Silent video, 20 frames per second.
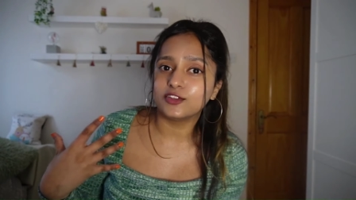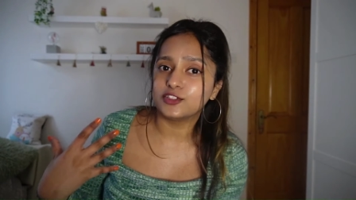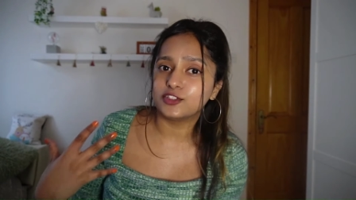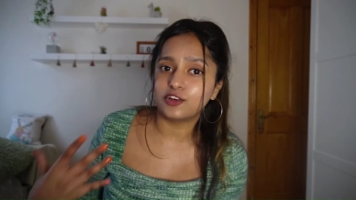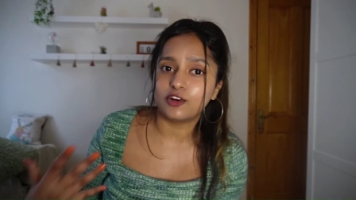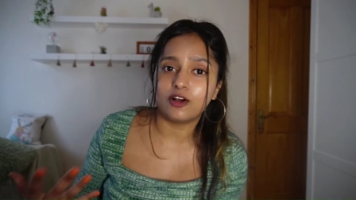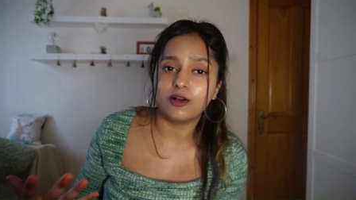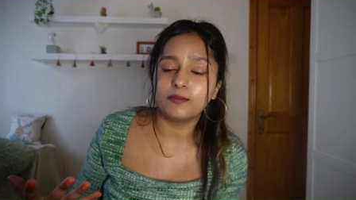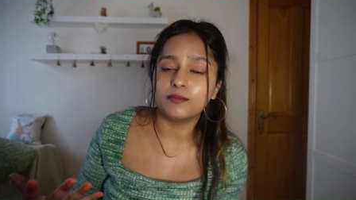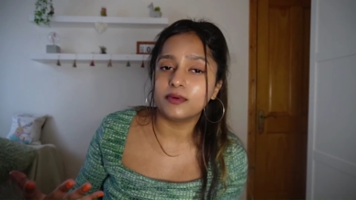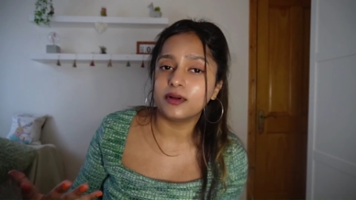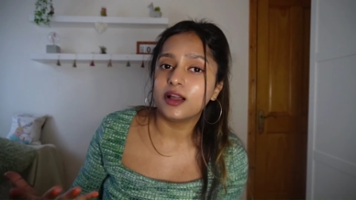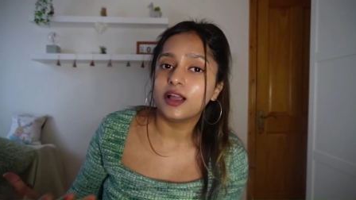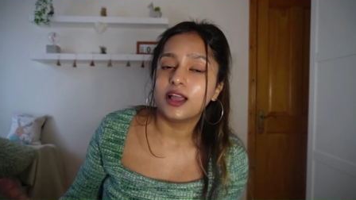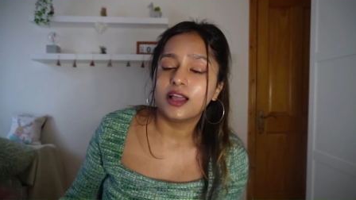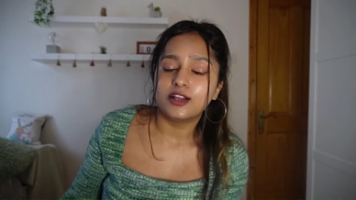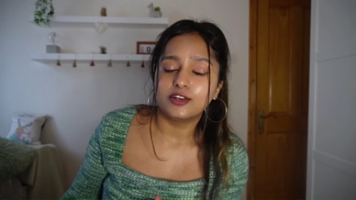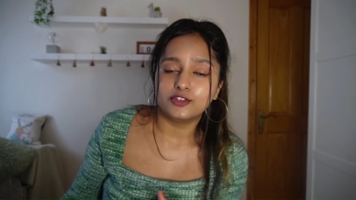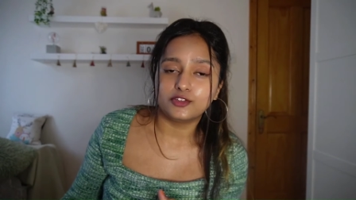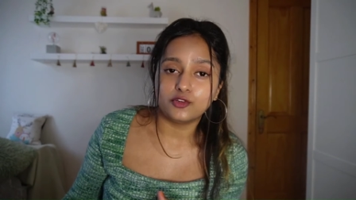job
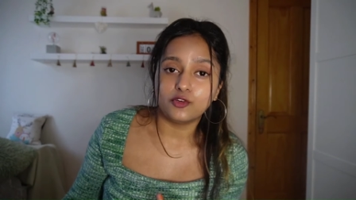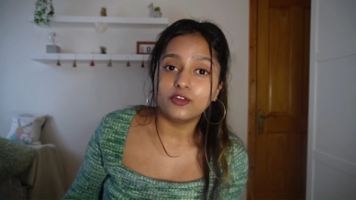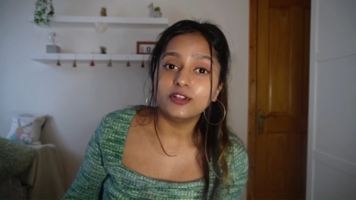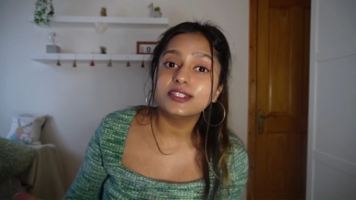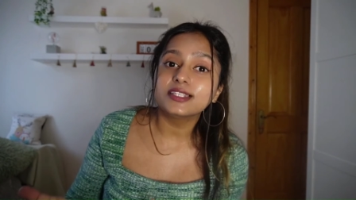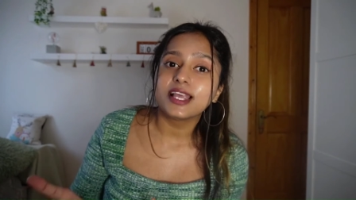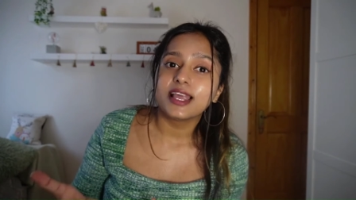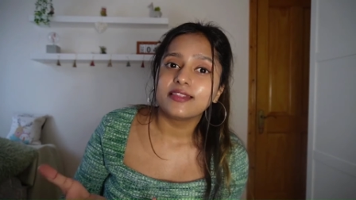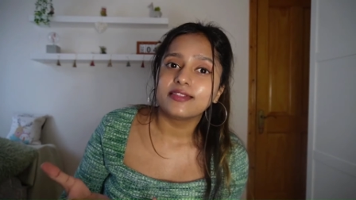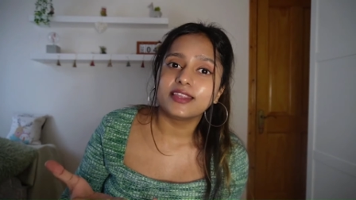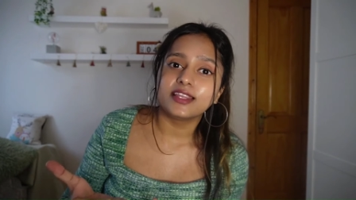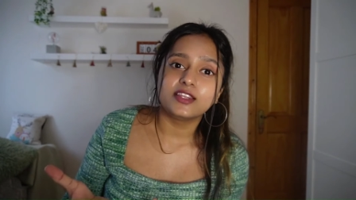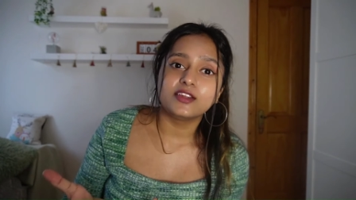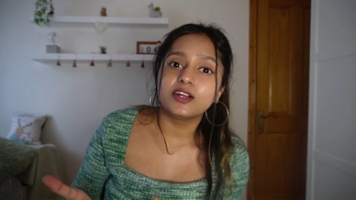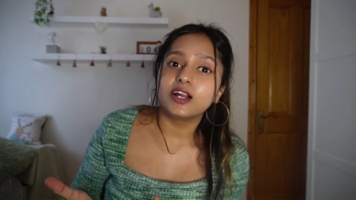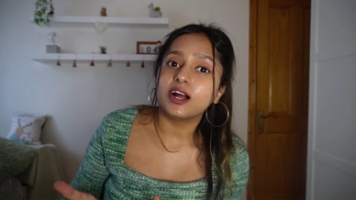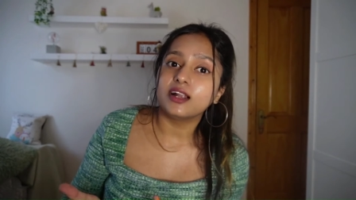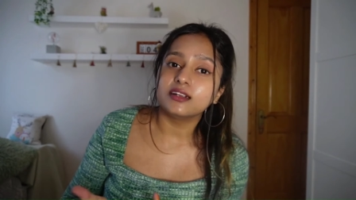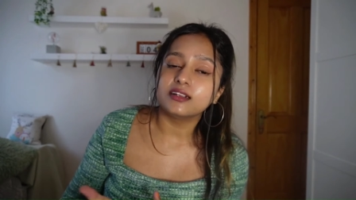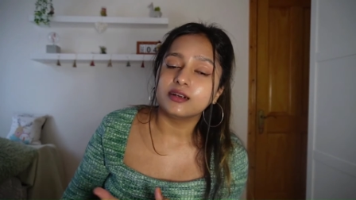roles, then you
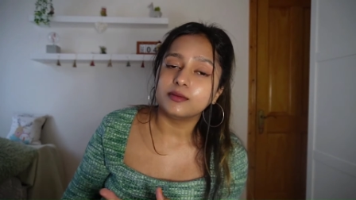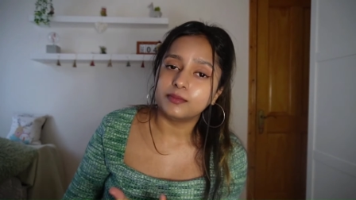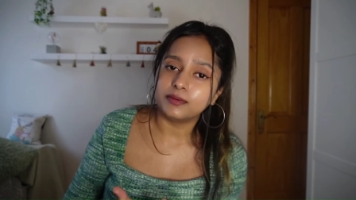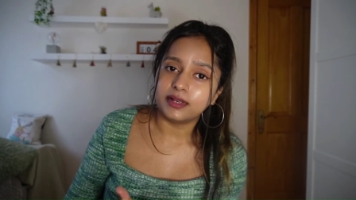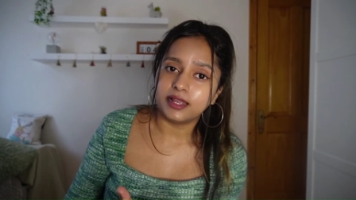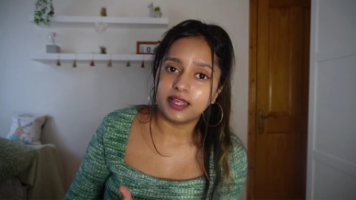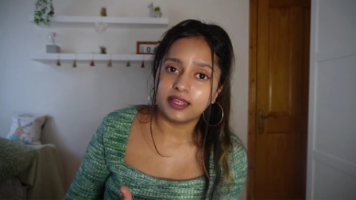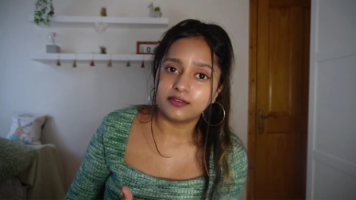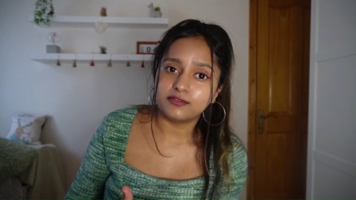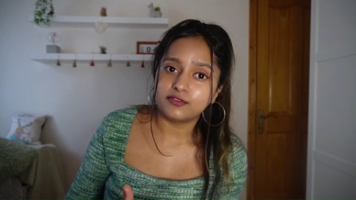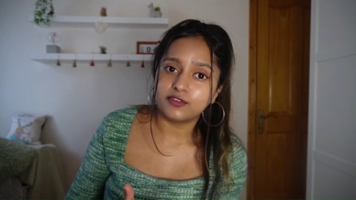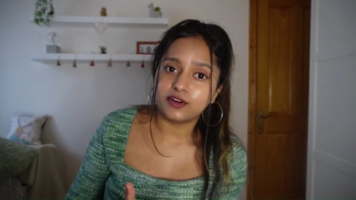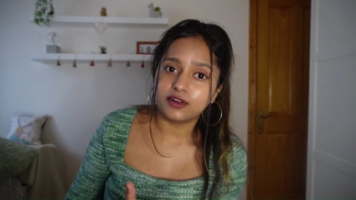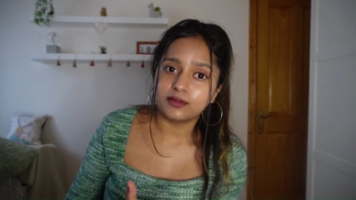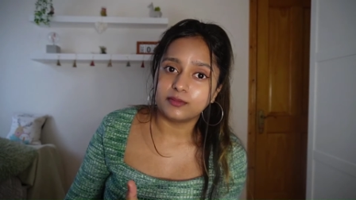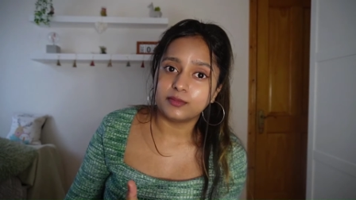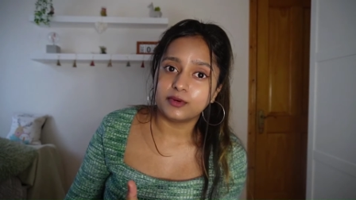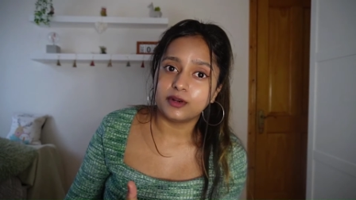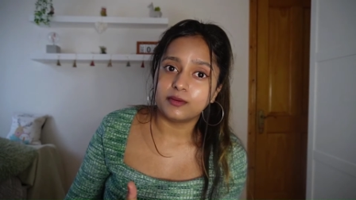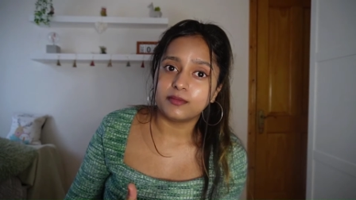can't apply for
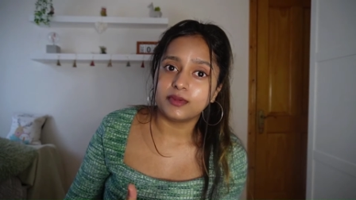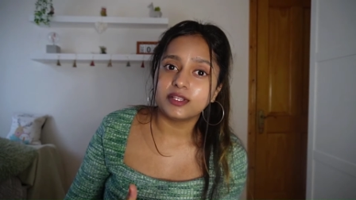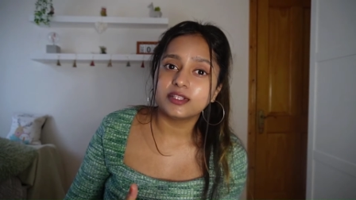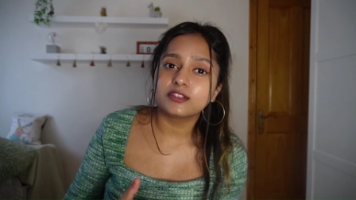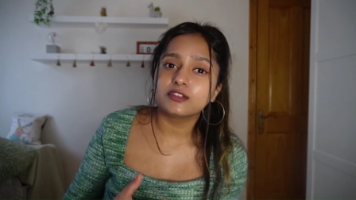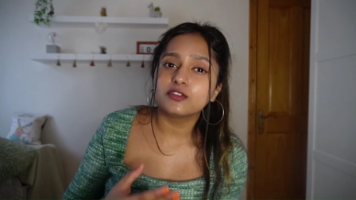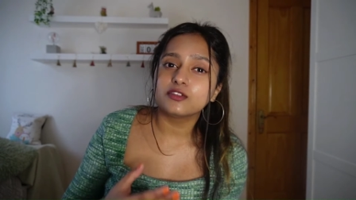the permit.